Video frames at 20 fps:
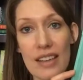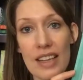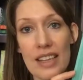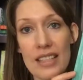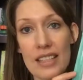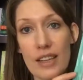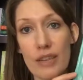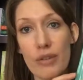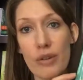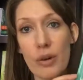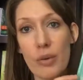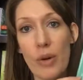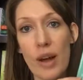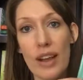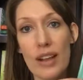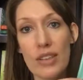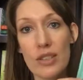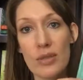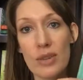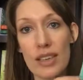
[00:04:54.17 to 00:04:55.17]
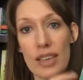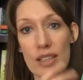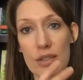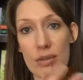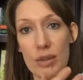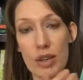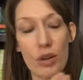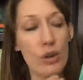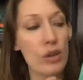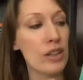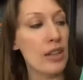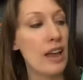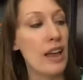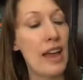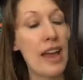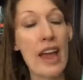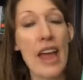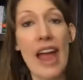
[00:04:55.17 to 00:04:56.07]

let it sit for a while so it gets really cold.